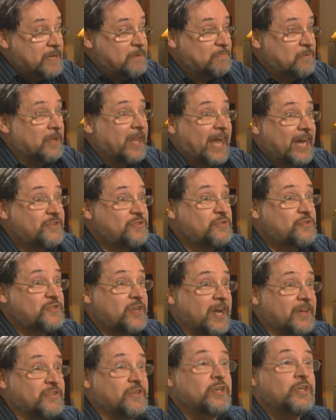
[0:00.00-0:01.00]
people
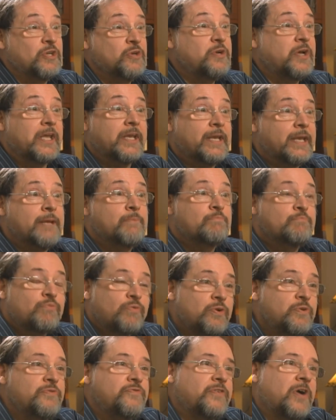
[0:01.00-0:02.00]
exercising, you can
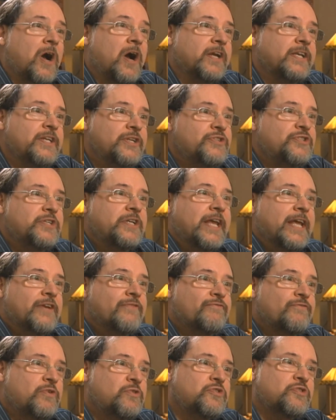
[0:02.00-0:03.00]
improve cognition
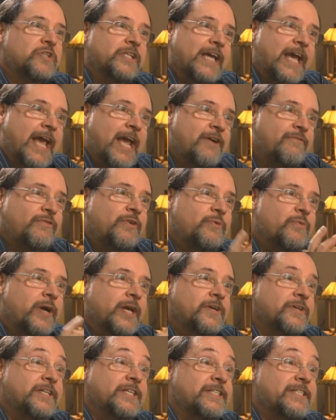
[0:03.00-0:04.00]
in virtually every
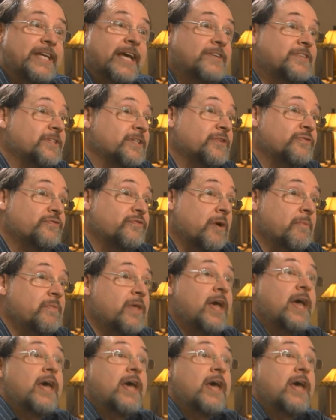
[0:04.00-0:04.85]
way you can test it, from